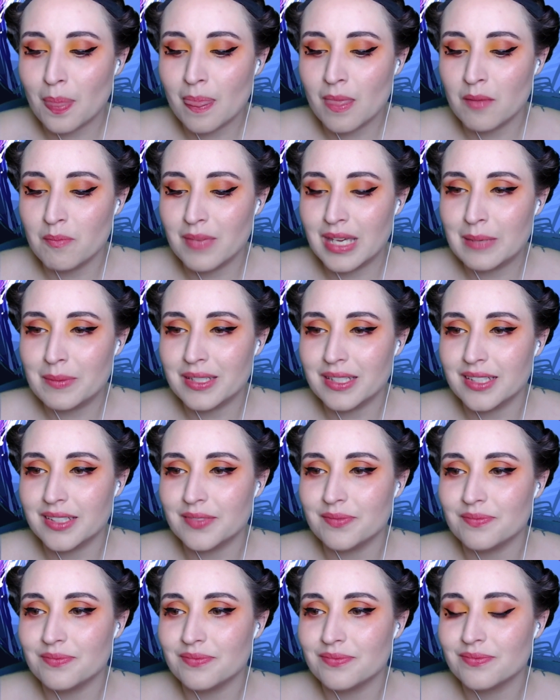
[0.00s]
maybe
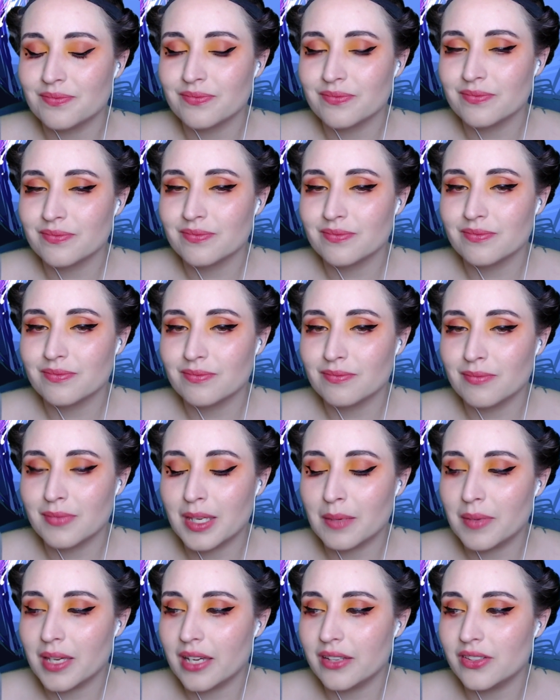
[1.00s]

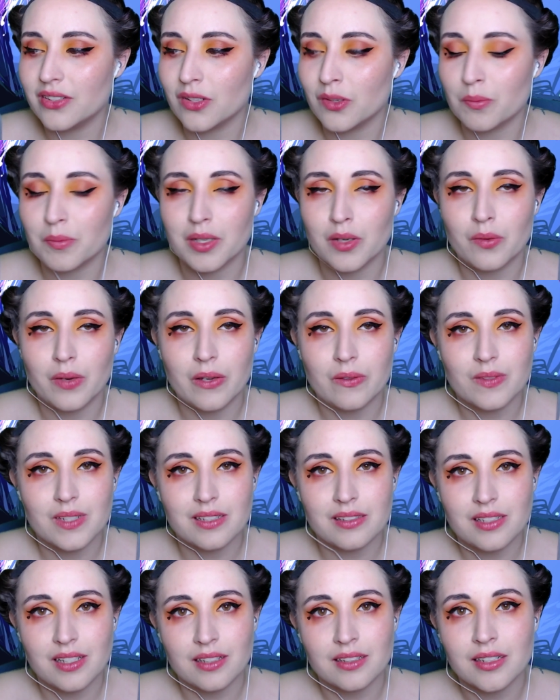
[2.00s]
I don't be around
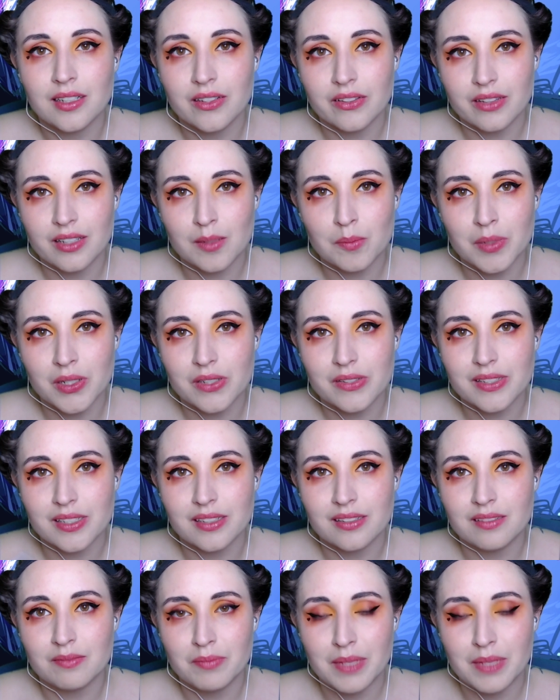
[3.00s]
this unhealthy person.